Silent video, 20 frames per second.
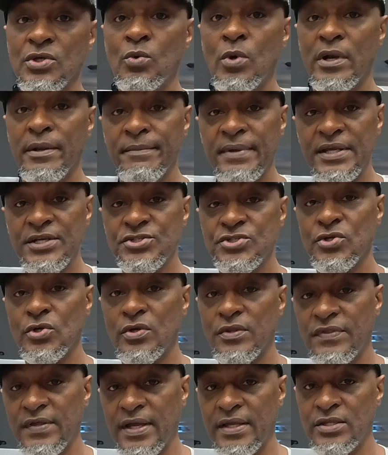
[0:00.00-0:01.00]
you'll want to make
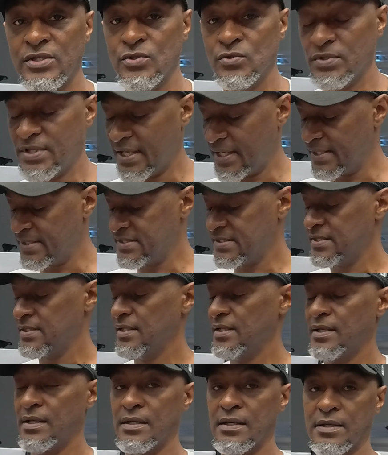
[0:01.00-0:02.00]
sure that you get
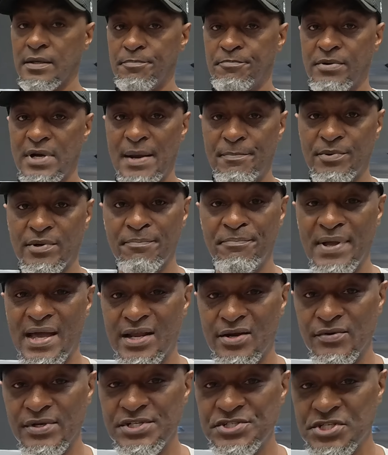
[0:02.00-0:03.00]
a proper
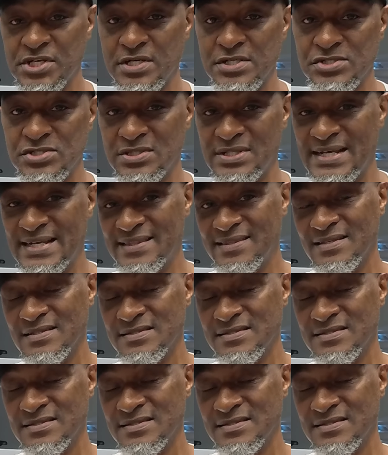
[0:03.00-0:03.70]
battery charger like